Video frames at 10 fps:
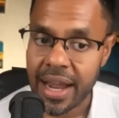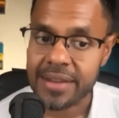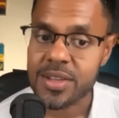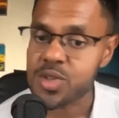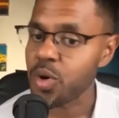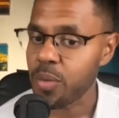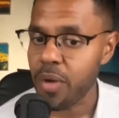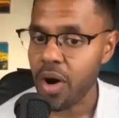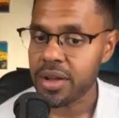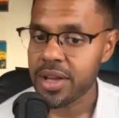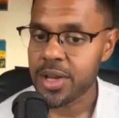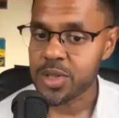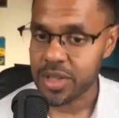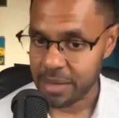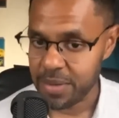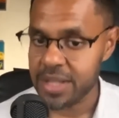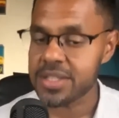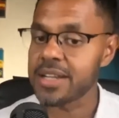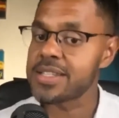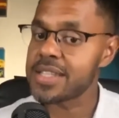at the Sorbonne. So that
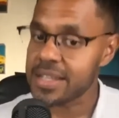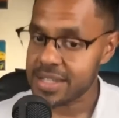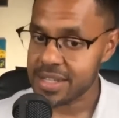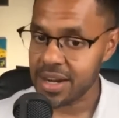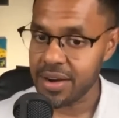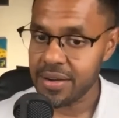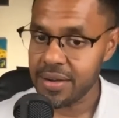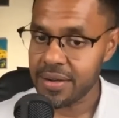means her sister